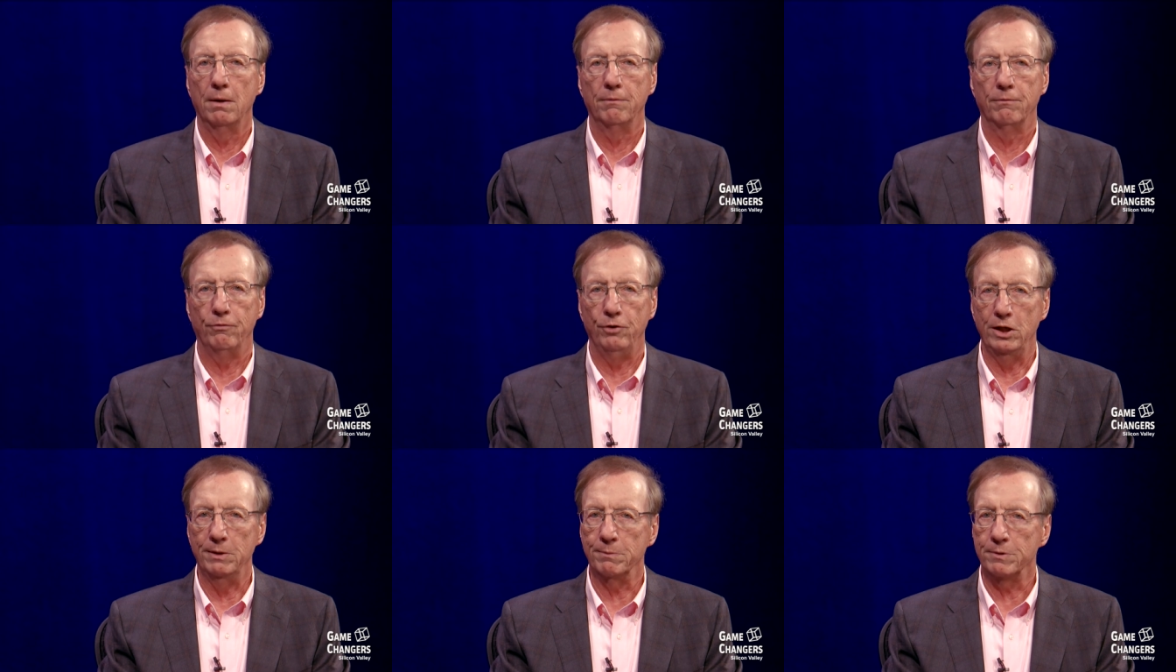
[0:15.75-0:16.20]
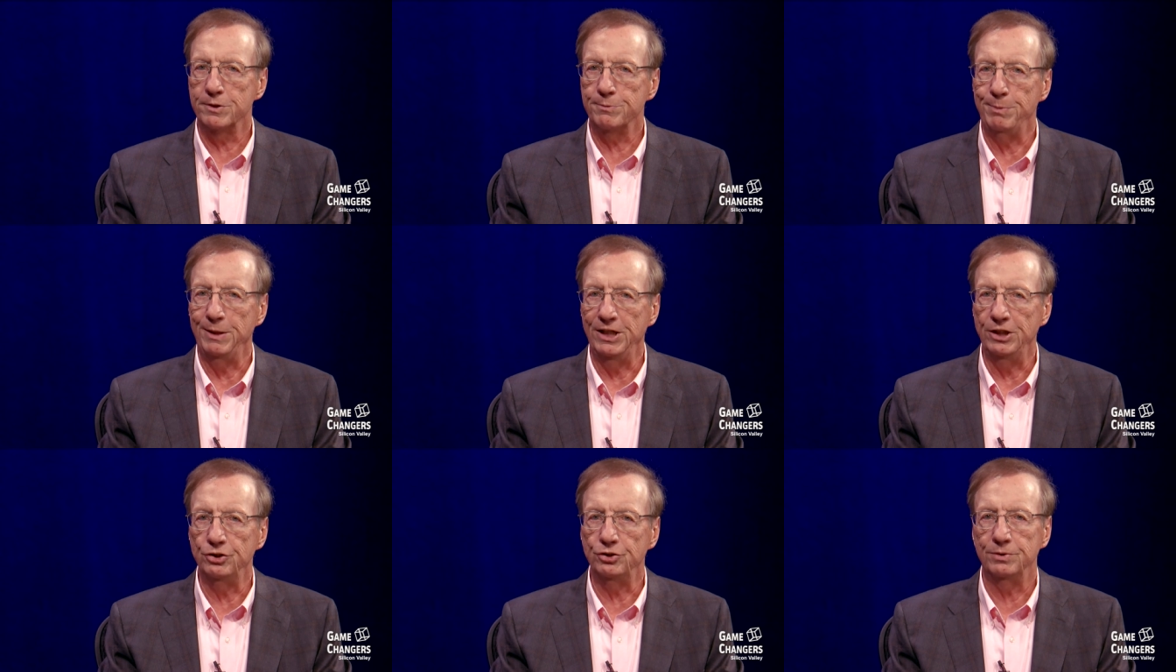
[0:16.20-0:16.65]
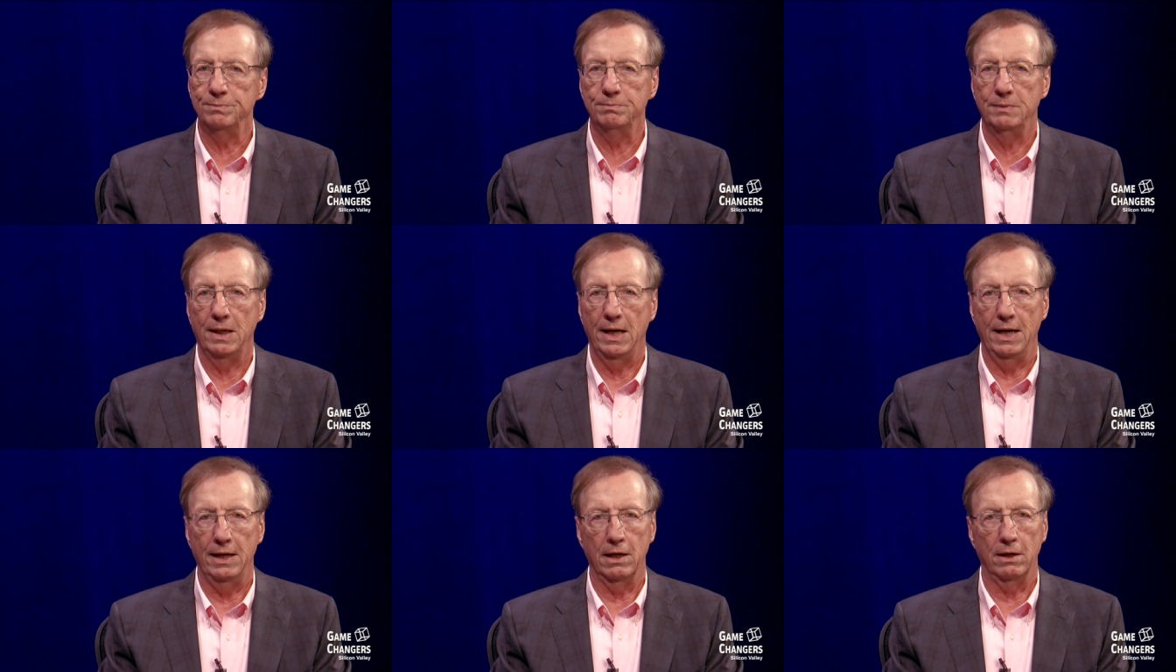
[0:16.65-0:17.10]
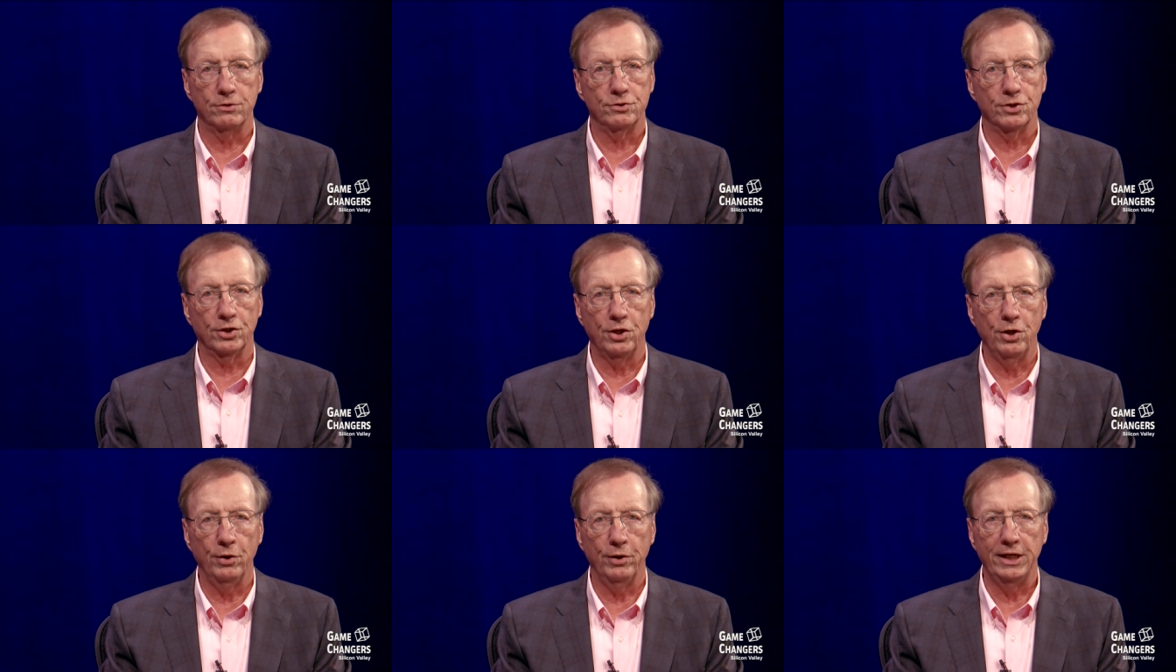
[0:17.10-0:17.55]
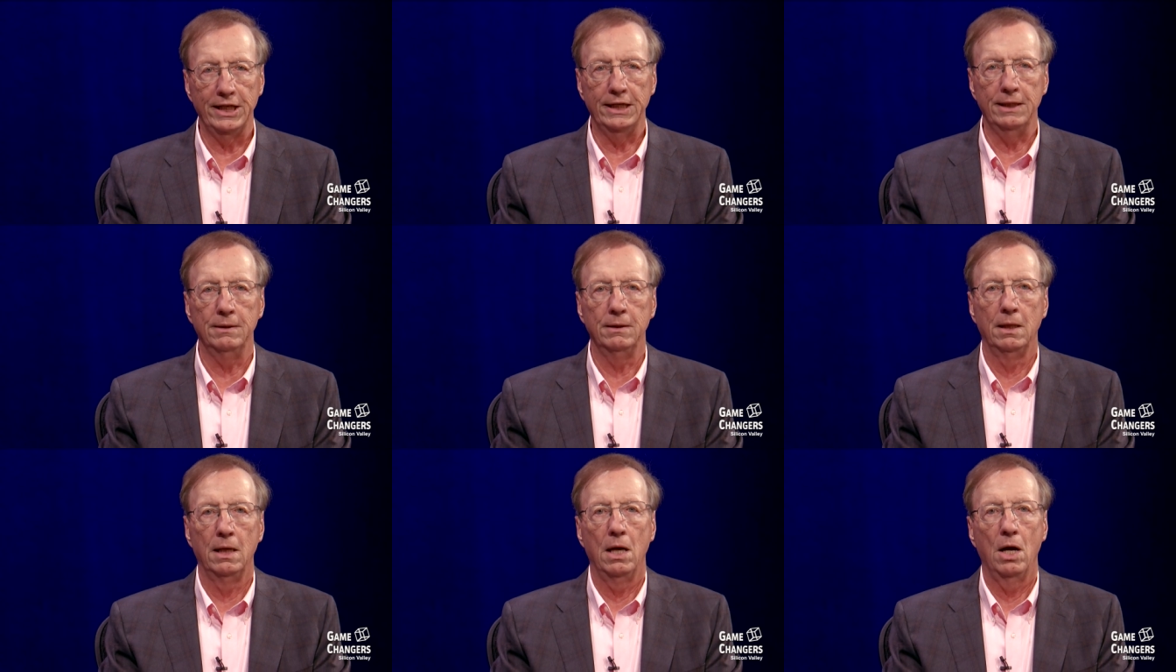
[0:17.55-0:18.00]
freedom of speech, and our security,